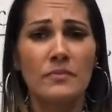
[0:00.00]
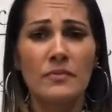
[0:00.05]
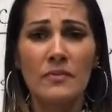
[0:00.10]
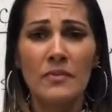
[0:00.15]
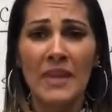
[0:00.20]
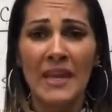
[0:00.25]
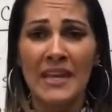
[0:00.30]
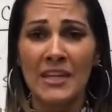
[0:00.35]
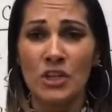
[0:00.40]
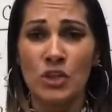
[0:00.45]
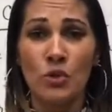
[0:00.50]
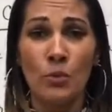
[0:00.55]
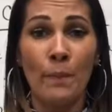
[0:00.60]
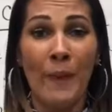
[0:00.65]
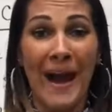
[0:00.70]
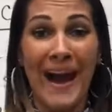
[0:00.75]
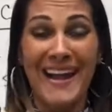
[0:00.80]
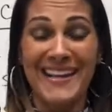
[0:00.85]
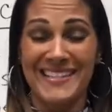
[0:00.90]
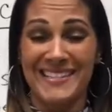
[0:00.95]
and you
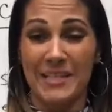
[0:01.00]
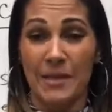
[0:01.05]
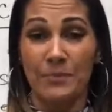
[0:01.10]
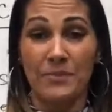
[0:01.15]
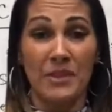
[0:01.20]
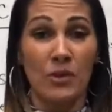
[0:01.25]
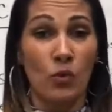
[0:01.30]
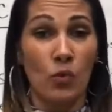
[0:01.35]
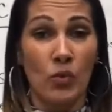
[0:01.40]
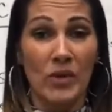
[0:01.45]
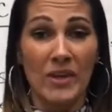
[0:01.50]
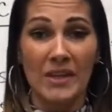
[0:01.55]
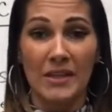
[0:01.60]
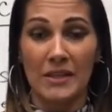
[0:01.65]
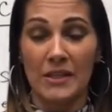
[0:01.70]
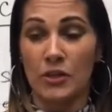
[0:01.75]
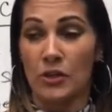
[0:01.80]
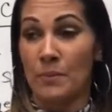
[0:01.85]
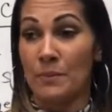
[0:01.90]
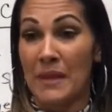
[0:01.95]
buy something weekly,
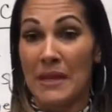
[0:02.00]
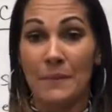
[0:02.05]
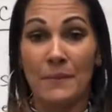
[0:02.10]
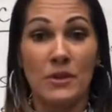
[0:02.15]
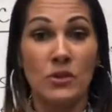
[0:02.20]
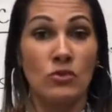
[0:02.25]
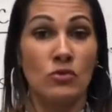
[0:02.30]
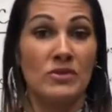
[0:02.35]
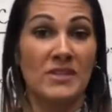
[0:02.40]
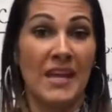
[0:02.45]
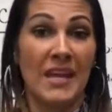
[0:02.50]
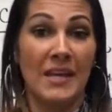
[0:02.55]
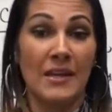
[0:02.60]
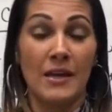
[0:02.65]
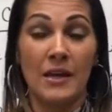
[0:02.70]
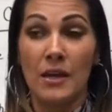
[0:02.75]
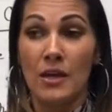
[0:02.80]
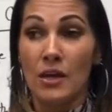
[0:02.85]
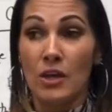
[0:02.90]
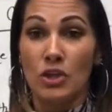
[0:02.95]
or maybe you take
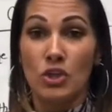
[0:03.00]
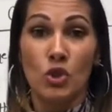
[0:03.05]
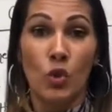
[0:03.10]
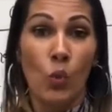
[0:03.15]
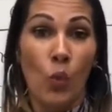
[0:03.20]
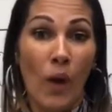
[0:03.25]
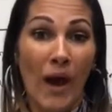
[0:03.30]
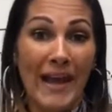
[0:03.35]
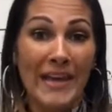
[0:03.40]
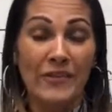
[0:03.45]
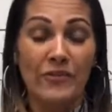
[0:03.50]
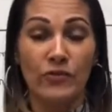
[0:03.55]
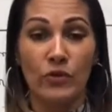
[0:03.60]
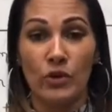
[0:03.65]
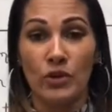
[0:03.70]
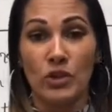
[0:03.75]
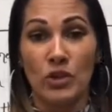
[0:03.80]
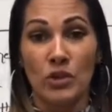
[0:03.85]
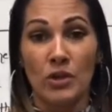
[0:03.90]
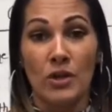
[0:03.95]
your wife or
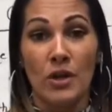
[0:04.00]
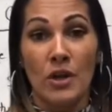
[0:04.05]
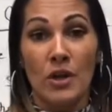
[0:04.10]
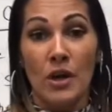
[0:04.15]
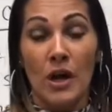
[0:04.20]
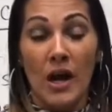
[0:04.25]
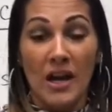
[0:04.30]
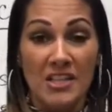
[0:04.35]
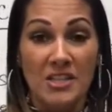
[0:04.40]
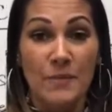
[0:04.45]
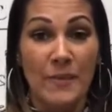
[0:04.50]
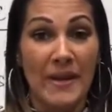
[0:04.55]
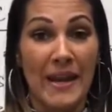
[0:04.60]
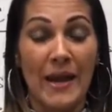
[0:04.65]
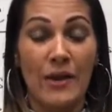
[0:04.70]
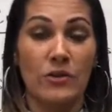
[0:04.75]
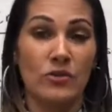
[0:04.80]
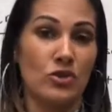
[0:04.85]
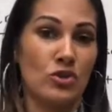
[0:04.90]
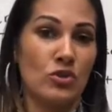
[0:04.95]
your husband
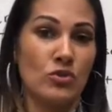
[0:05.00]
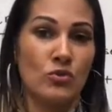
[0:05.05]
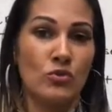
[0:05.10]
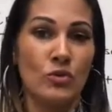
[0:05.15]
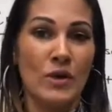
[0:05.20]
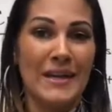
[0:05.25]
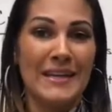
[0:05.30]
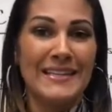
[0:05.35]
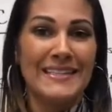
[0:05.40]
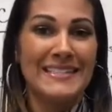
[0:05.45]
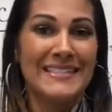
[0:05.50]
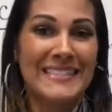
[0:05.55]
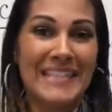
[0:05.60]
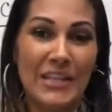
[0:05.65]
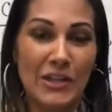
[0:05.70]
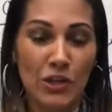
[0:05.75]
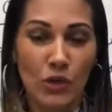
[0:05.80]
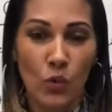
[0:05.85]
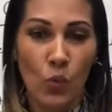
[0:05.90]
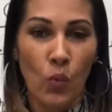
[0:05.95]
out to
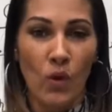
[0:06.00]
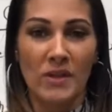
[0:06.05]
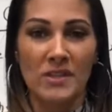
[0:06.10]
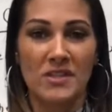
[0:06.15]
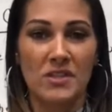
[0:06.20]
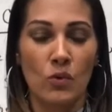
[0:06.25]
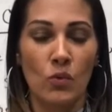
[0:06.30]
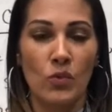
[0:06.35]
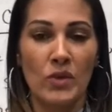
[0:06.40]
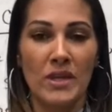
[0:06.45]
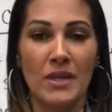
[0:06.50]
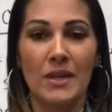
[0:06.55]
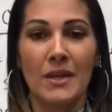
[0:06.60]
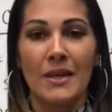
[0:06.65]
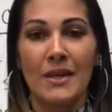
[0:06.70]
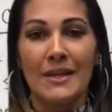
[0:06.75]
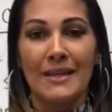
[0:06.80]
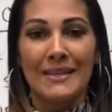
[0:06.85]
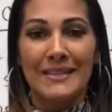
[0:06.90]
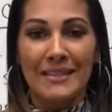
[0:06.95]
dinner once a week,
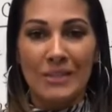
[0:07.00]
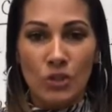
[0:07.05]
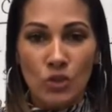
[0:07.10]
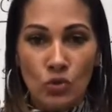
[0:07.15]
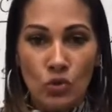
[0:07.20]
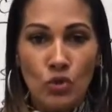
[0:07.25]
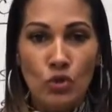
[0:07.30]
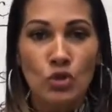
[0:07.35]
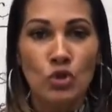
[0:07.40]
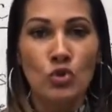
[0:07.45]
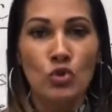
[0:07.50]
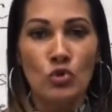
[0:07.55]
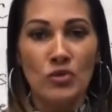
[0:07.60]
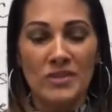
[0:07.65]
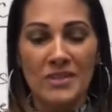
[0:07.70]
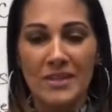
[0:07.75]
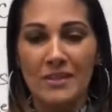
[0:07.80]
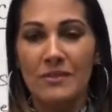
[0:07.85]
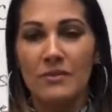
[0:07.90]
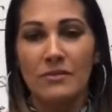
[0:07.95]
you use
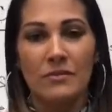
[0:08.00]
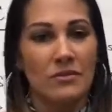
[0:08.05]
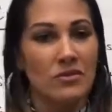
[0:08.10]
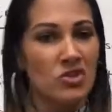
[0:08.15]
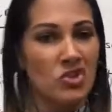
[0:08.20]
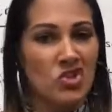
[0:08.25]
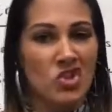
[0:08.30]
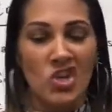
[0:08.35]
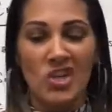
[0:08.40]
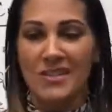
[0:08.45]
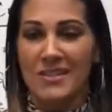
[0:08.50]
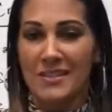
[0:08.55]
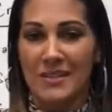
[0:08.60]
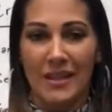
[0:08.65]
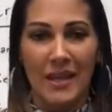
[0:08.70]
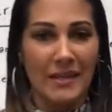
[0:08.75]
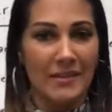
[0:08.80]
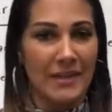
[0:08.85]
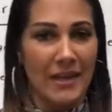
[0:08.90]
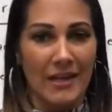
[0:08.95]
it just
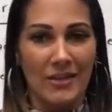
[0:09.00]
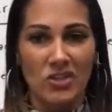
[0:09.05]
like that.